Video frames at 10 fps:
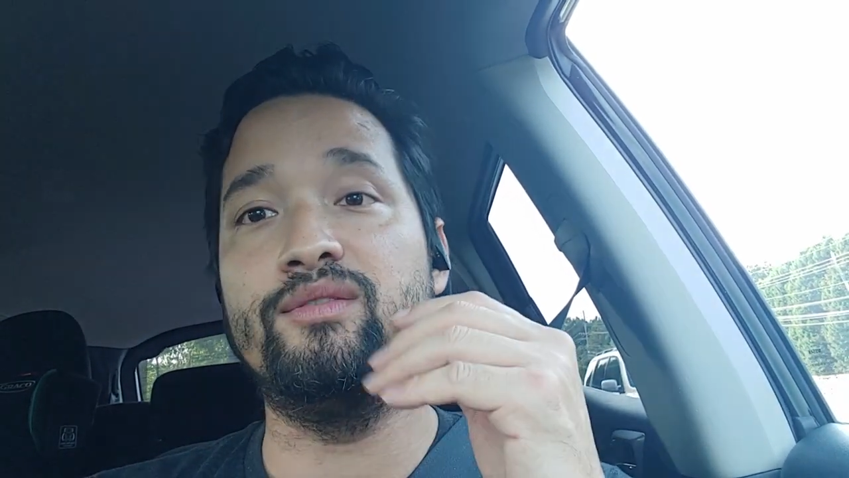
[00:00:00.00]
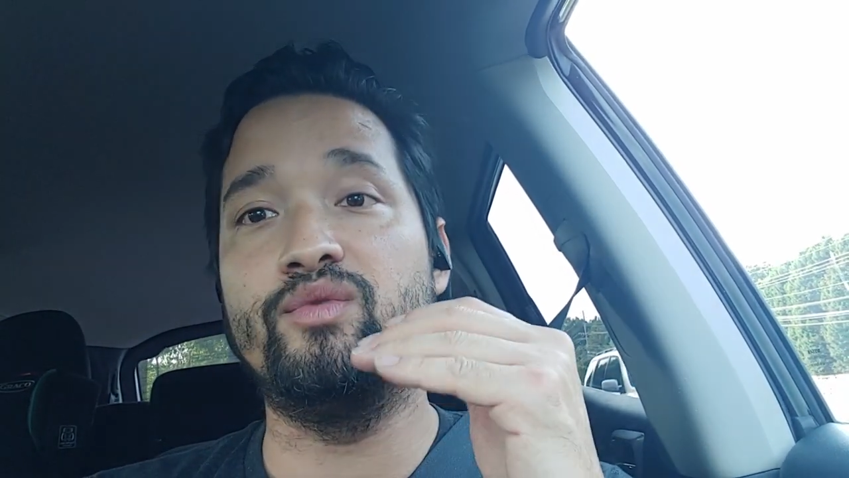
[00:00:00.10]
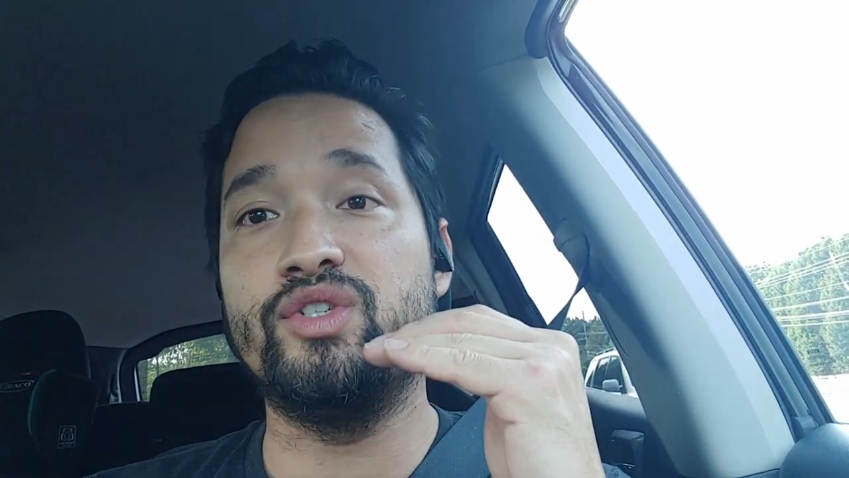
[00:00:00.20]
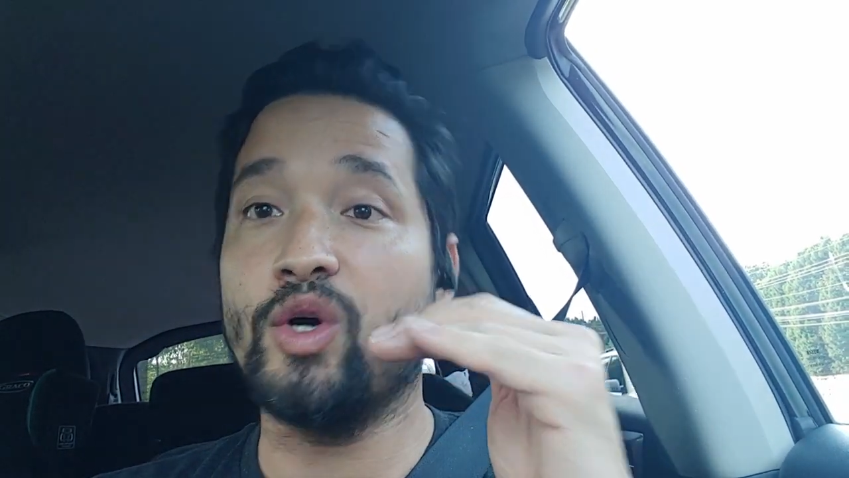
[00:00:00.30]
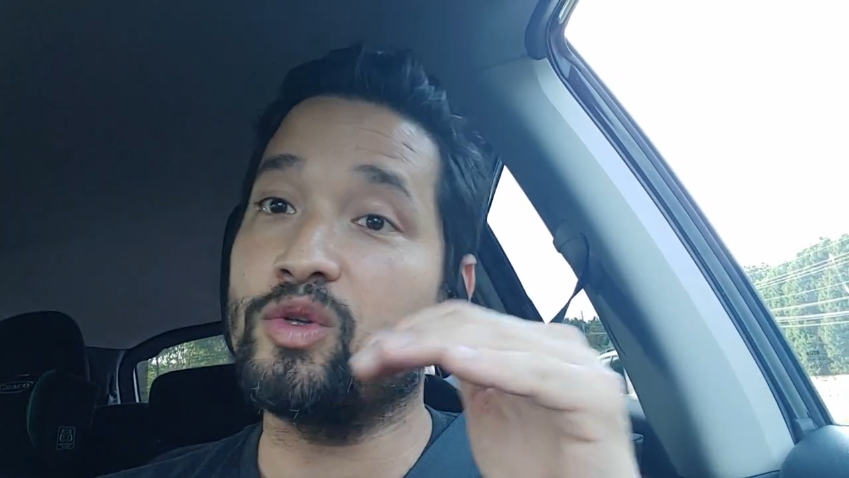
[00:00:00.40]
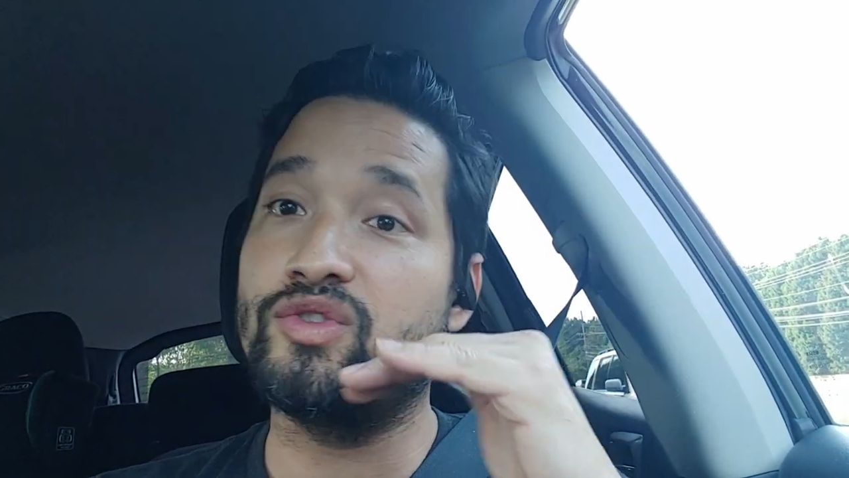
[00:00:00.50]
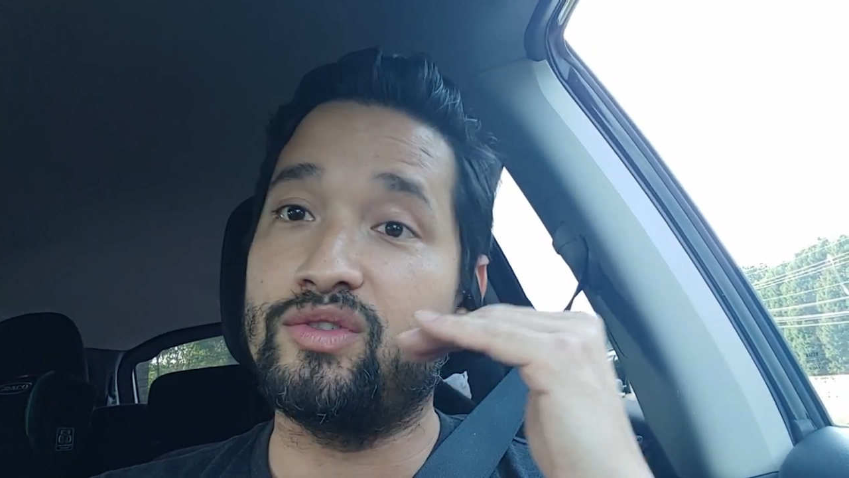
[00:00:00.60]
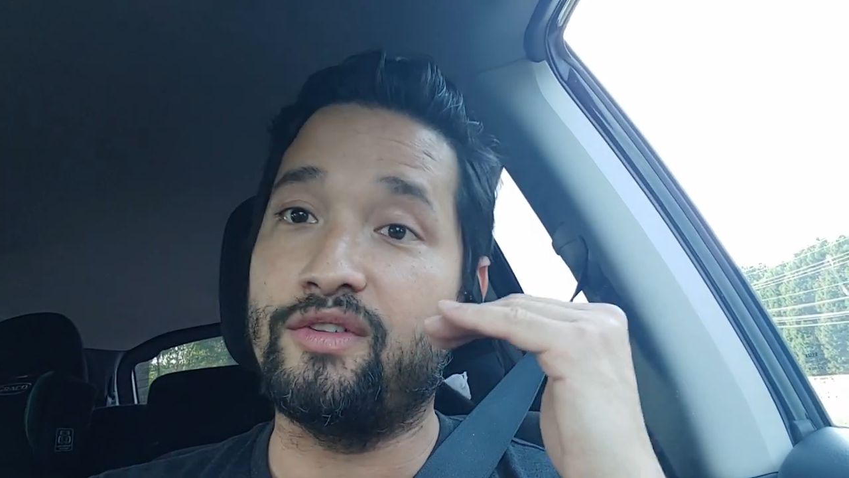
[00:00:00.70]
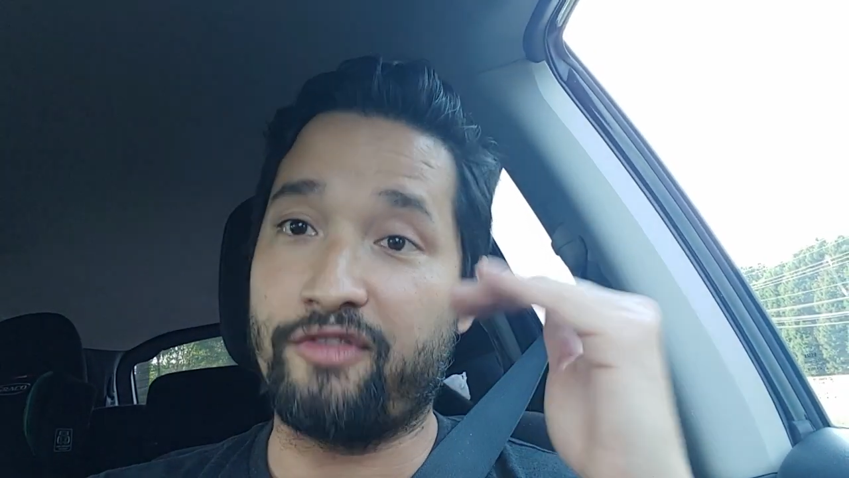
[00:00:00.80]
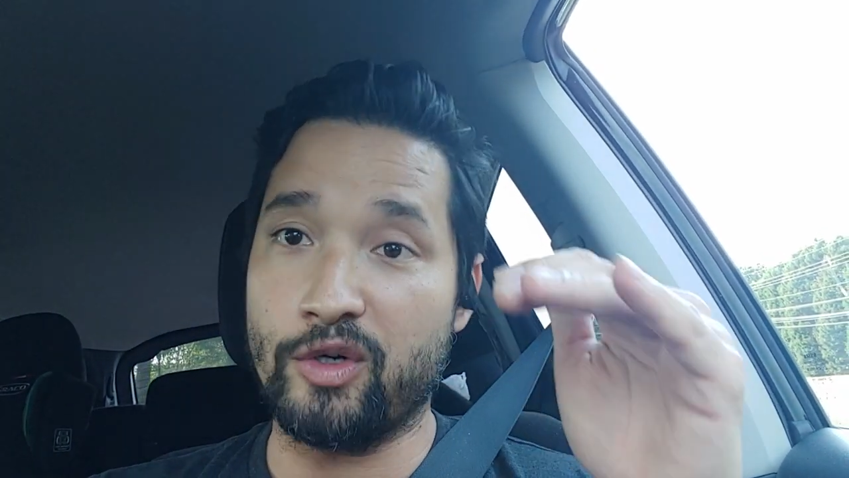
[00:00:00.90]

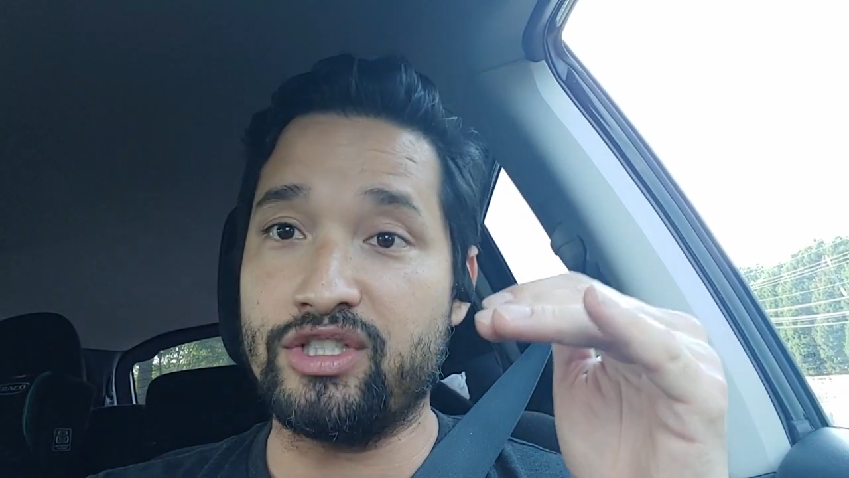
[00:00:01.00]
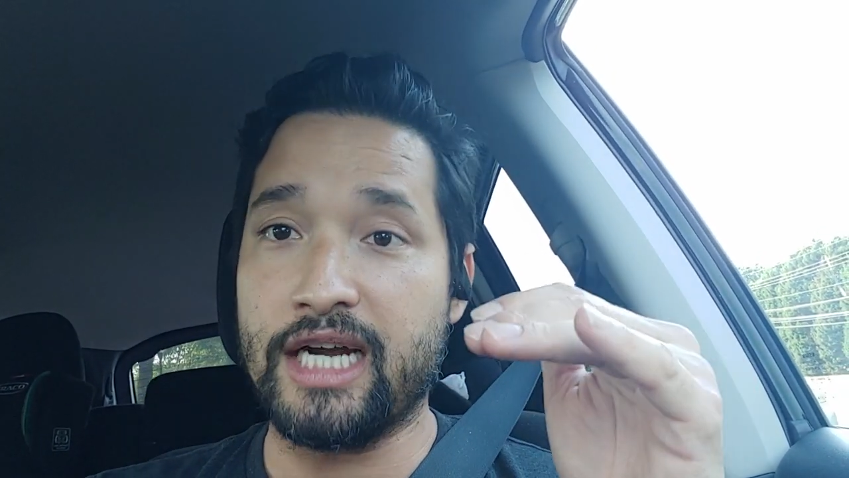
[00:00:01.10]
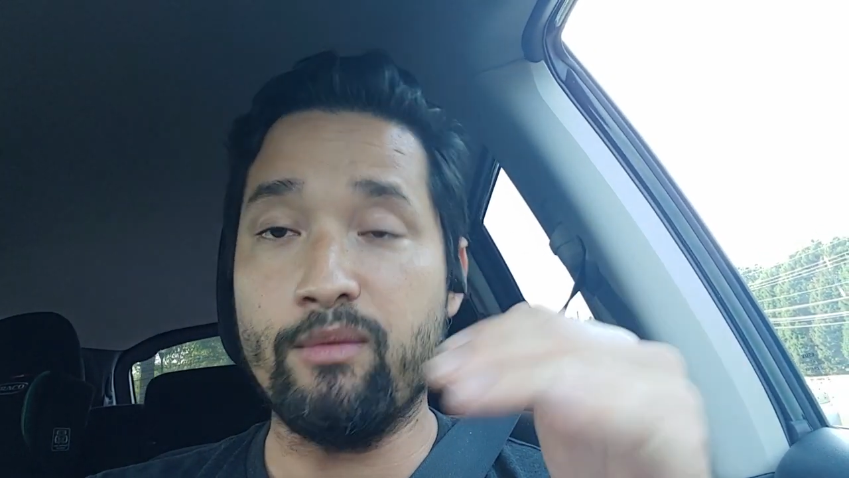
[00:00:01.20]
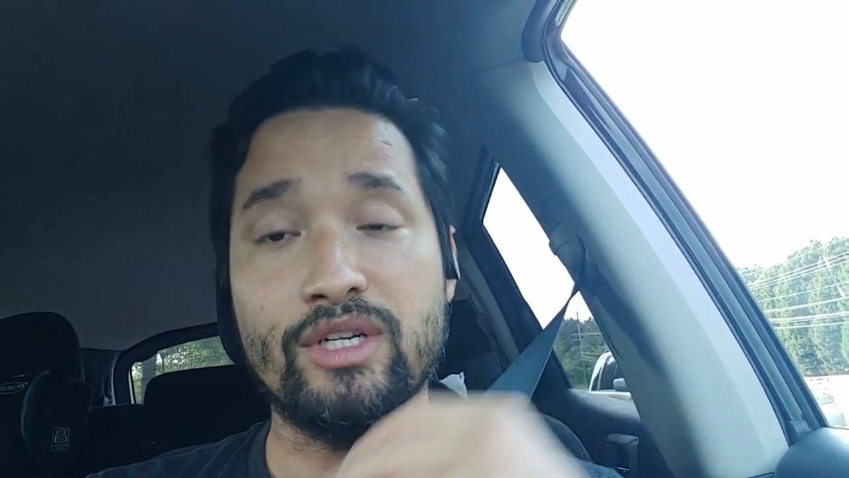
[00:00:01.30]
results the first time,